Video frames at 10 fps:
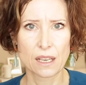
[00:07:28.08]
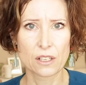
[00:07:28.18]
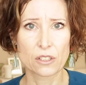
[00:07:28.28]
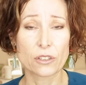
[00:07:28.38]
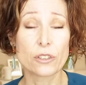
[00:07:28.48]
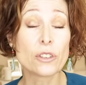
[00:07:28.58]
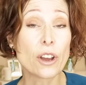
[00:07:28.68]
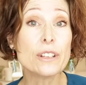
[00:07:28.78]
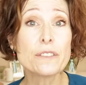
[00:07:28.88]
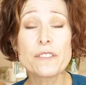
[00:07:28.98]
So you
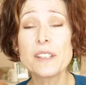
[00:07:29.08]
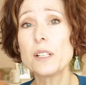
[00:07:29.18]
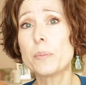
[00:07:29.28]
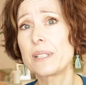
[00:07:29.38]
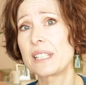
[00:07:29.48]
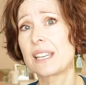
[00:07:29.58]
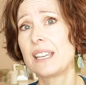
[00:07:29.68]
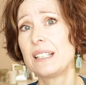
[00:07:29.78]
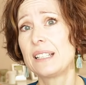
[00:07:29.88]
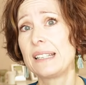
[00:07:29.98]
don't feel
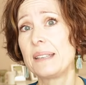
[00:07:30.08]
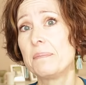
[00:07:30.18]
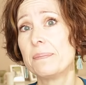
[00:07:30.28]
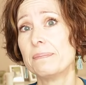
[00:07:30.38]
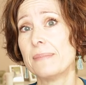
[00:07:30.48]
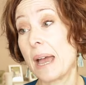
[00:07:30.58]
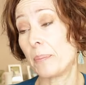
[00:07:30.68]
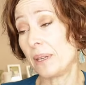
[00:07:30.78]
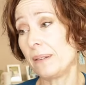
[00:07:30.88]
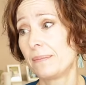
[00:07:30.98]
particularly
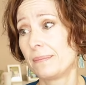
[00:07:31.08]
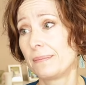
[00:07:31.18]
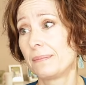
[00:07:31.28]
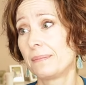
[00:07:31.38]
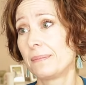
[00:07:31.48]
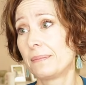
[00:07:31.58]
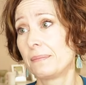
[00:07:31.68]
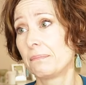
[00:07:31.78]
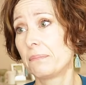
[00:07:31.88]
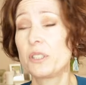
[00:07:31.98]
happy,
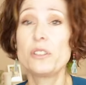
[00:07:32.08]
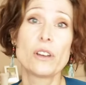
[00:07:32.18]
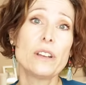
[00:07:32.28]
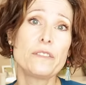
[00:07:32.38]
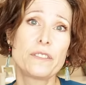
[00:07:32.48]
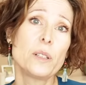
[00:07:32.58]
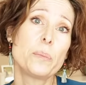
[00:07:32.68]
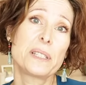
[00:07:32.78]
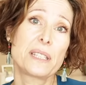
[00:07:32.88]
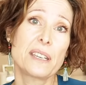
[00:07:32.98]
but you don't feel
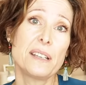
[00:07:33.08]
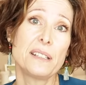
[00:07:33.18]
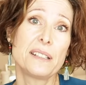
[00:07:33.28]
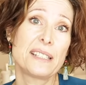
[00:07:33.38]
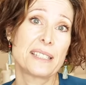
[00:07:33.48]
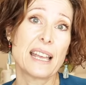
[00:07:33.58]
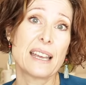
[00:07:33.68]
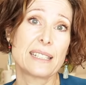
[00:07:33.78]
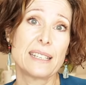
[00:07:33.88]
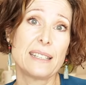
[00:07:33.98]
particularly
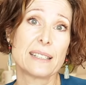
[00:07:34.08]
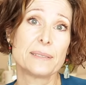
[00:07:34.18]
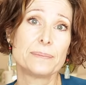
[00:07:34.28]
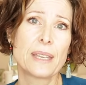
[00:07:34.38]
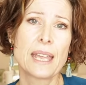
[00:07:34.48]
sad either.